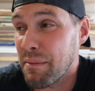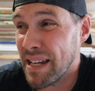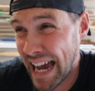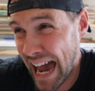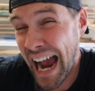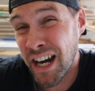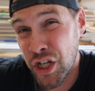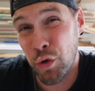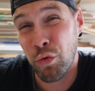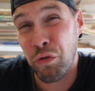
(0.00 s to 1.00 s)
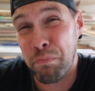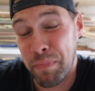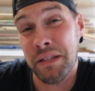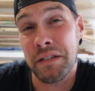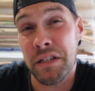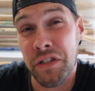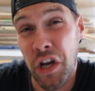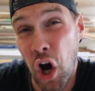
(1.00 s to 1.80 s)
I mean actual business